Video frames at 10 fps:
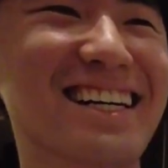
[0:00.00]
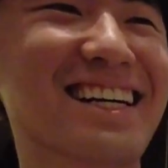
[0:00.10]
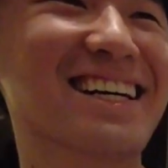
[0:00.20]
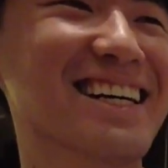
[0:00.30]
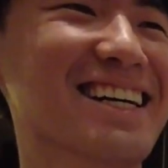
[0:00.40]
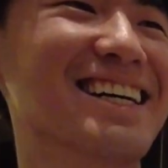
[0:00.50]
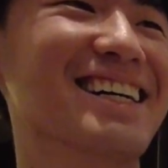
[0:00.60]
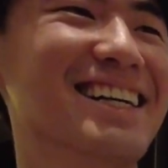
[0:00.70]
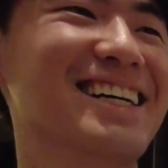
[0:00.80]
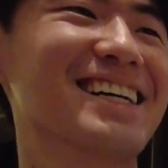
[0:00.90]

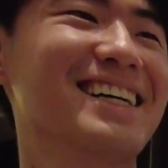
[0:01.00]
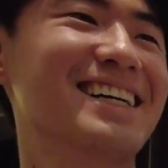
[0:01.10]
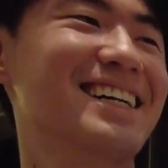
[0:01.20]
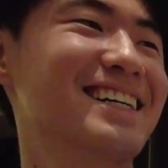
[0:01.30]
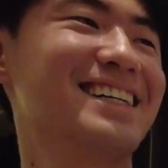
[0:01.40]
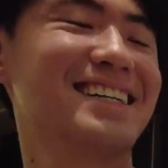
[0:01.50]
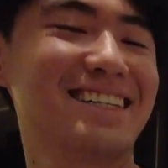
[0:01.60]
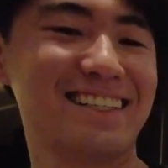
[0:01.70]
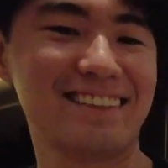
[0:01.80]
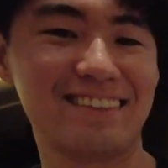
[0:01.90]

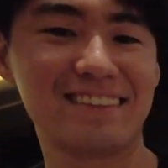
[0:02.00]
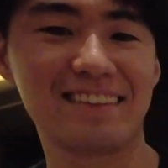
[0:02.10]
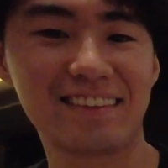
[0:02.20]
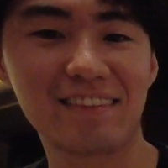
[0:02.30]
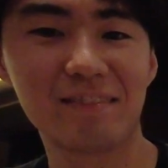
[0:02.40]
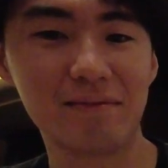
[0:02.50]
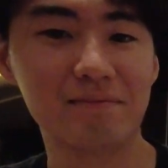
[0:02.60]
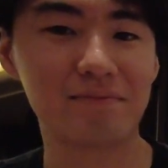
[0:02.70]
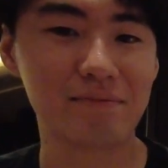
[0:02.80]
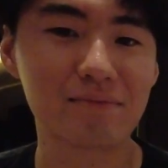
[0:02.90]

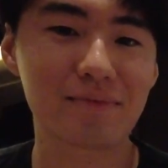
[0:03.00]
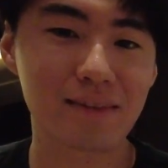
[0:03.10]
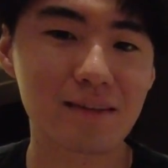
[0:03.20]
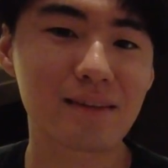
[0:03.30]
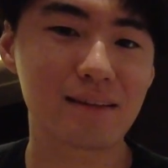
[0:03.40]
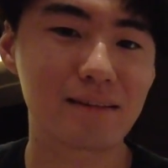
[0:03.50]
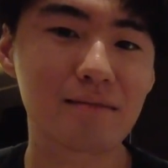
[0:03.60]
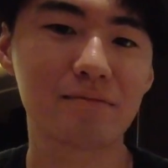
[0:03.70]
(not speaking)